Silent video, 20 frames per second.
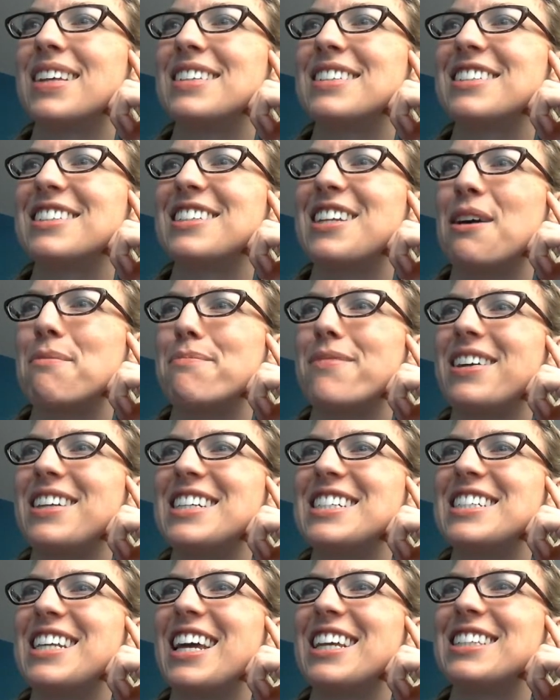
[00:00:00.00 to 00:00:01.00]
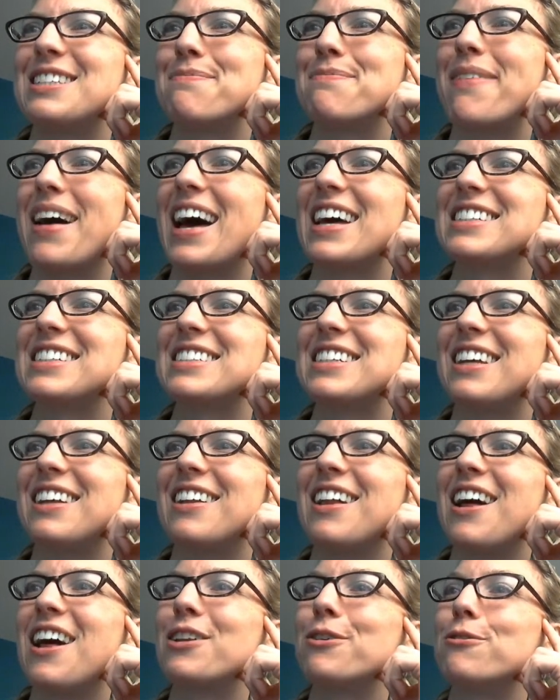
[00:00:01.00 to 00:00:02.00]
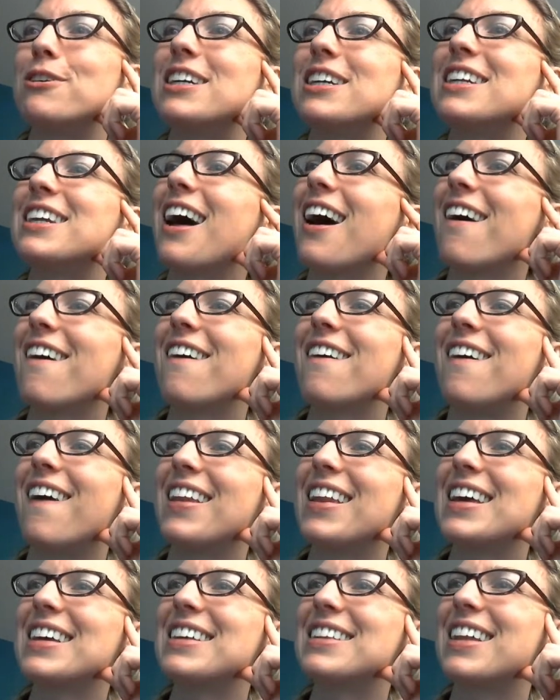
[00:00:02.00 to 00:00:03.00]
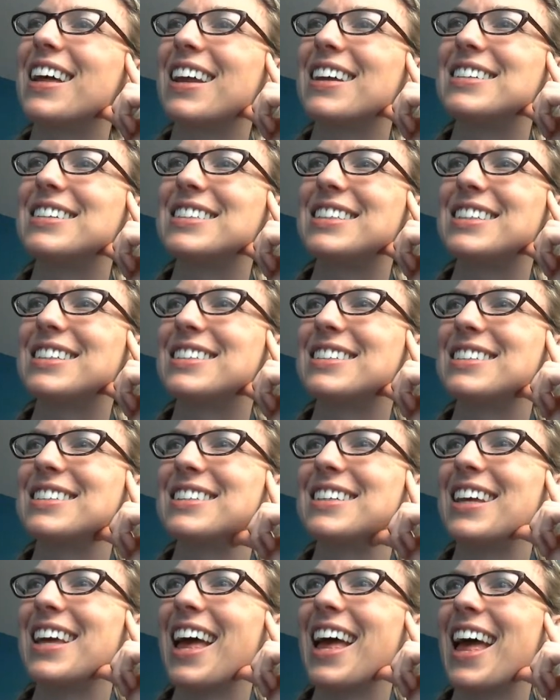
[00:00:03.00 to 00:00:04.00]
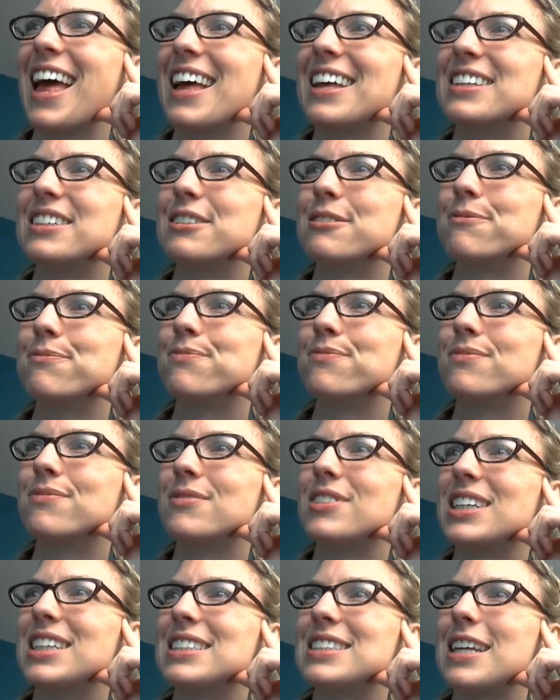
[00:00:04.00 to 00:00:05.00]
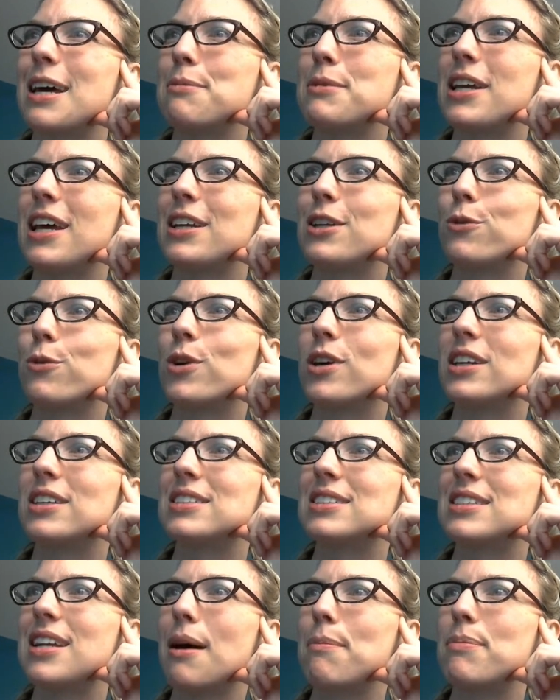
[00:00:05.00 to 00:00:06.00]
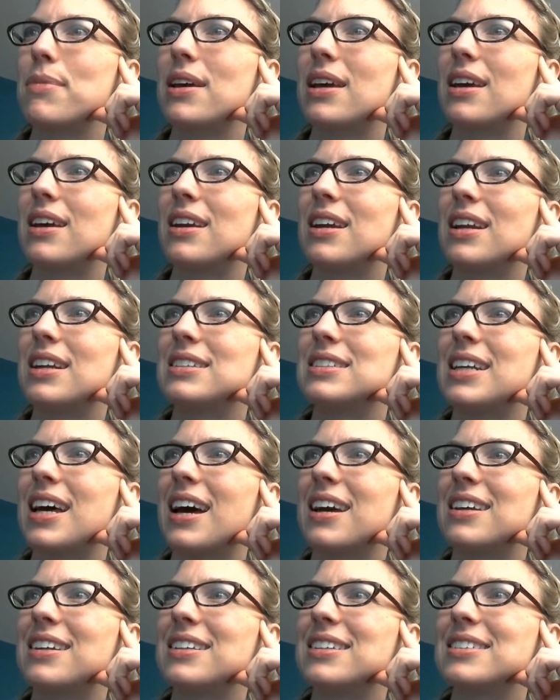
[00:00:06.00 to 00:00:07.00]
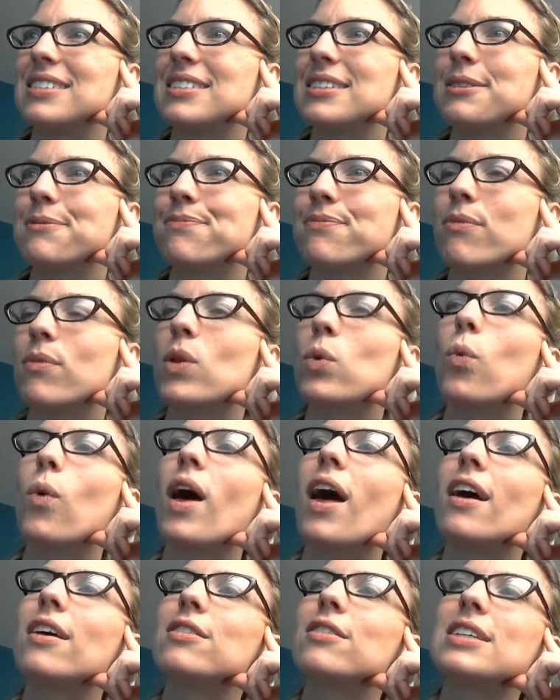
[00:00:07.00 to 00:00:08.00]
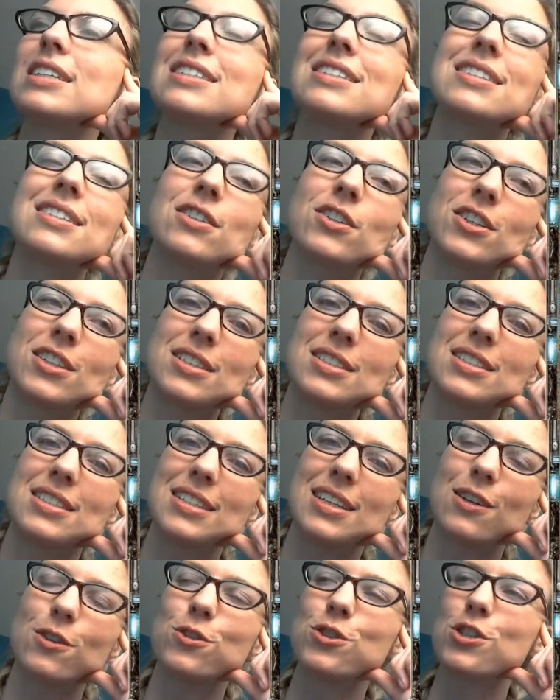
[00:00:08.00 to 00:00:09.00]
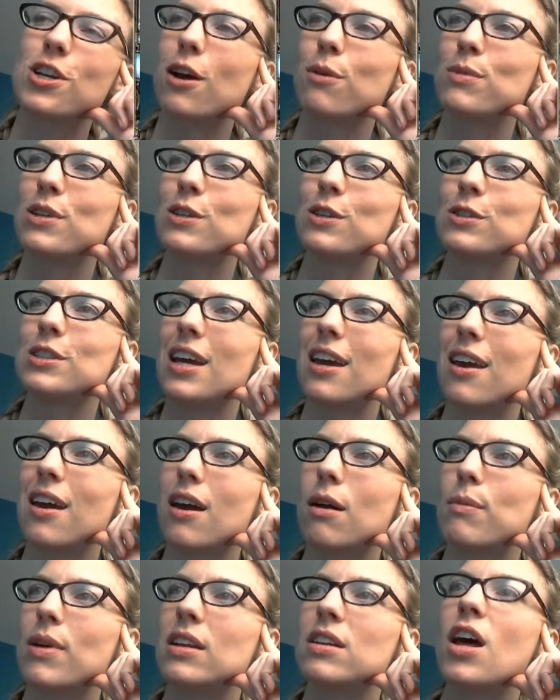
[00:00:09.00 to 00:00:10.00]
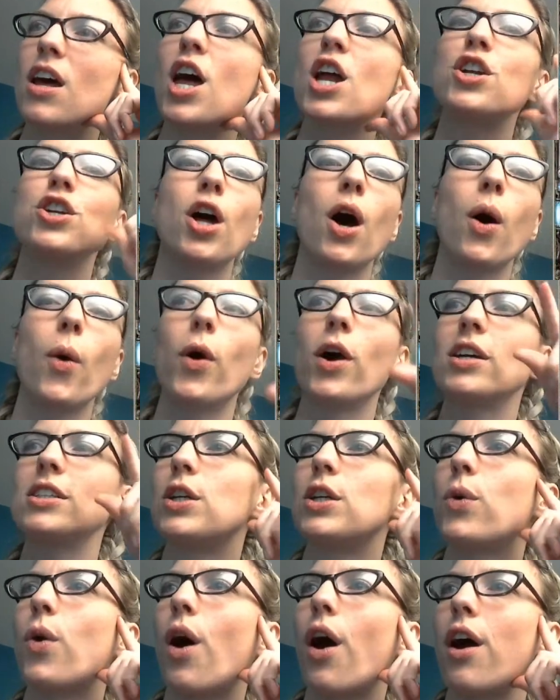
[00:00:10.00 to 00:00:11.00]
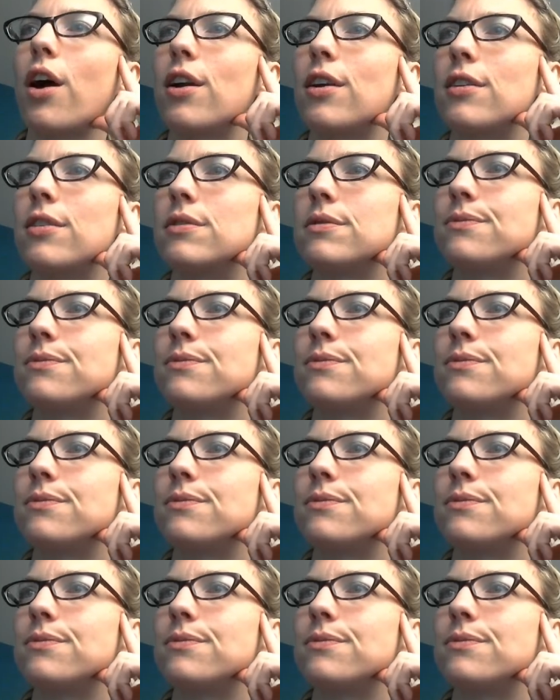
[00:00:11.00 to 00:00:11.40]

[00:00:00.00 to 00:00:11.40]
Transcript: It's not Bunny Day, it's Pastel Halloween. Oh, I like that idea. Well, it's time to head to work and stop being an antagonist. Well, it's still good to see you, Jeremy. You take care, man. Don't work too hard.